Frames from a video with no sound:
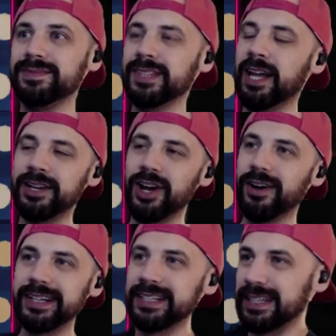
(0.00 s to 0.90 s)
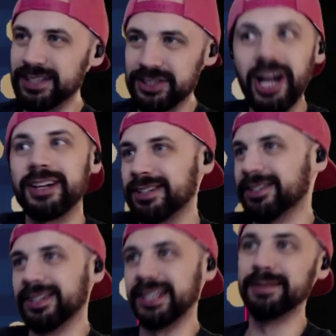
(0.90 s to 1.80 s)
And no, I didn't get the chocolate
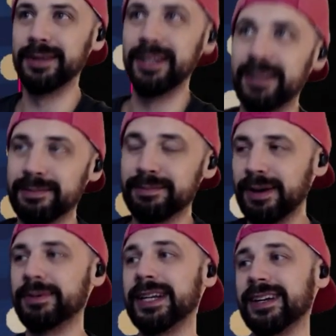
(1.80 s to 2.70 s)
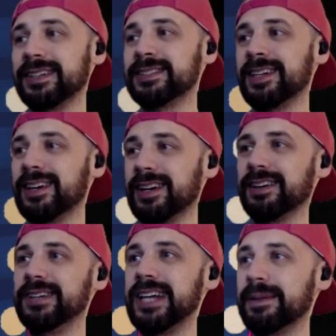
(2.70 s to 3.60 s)
cookie, but we did a ton
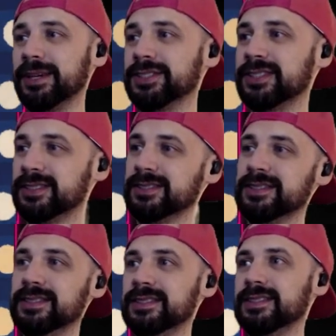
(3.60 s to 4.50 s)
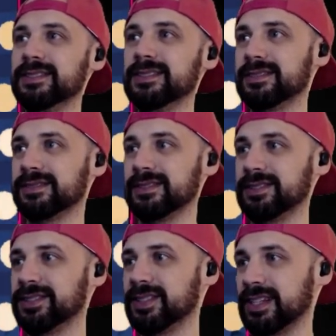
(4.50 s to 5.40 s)
of damage.
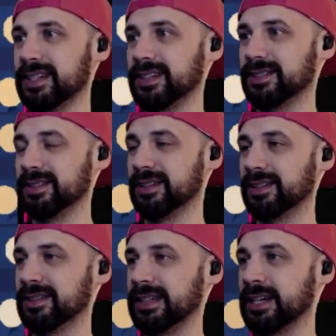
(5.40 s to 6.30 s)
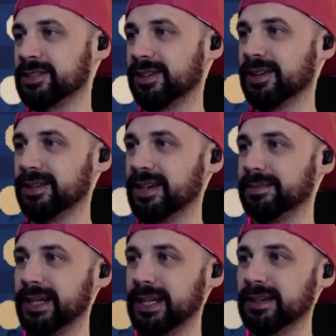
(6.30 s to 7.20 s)
She's gonna do a little extra hurting on
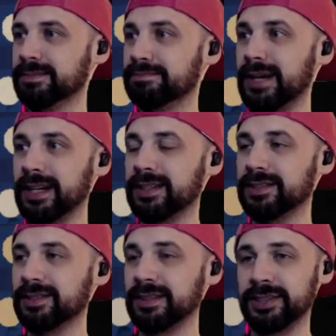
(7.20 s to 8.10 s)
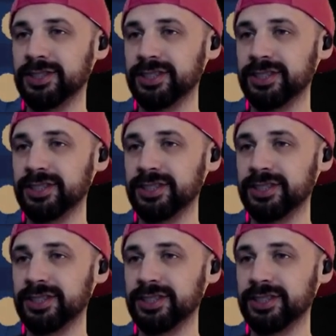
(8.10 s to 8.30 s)
me, but she